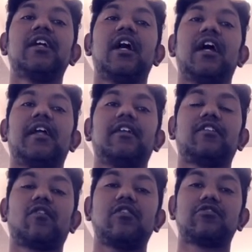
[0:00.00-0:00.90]
It is
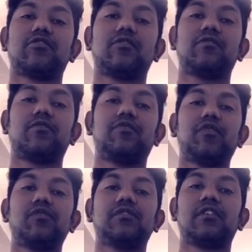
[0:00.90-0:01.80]
also
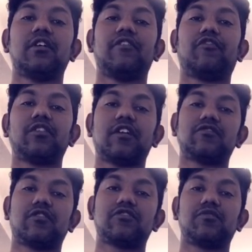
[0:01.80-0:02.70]
ruled. Fourth house
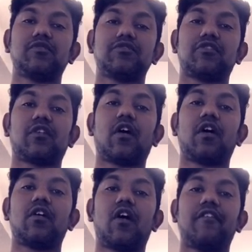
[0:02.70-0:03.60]
also rules your
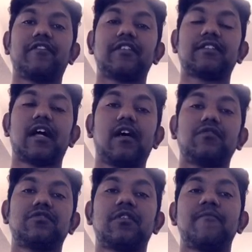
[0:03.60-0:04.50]
car, office,
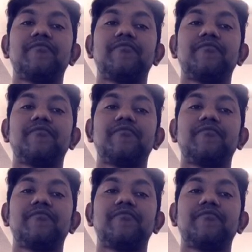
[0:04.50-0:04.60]
house.